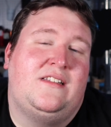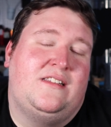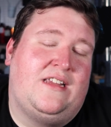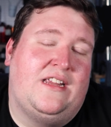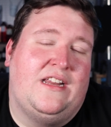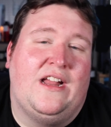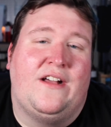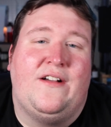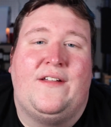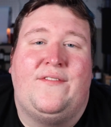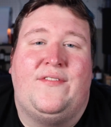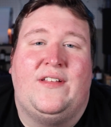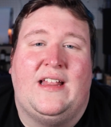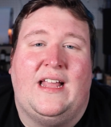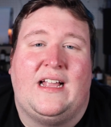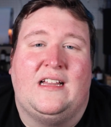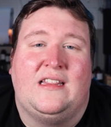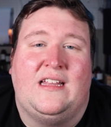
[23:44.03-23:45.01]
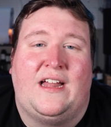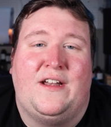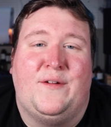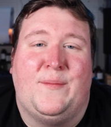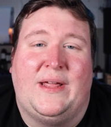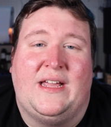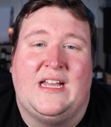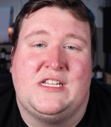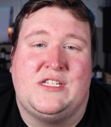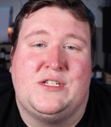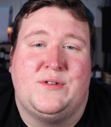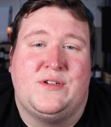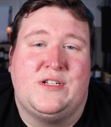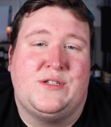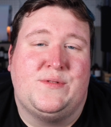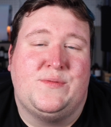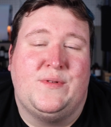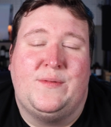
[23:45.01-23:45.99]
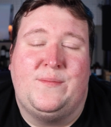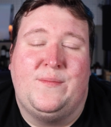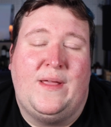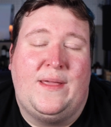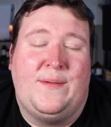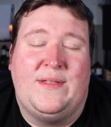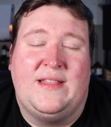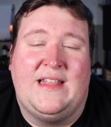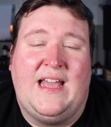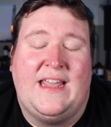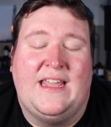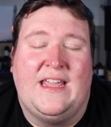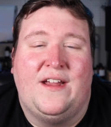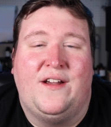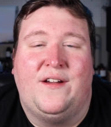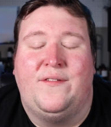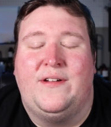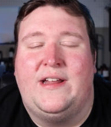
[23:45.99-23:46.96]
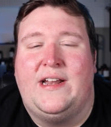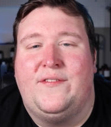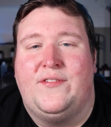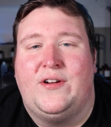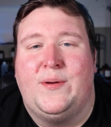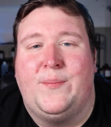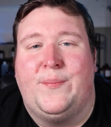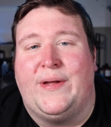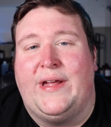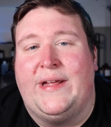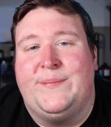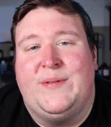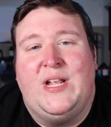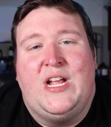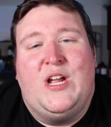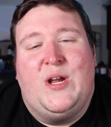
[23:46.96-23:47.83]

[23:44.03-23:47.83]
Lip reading: You know, I feel like a lot of my customers would maybe like it or whatever, but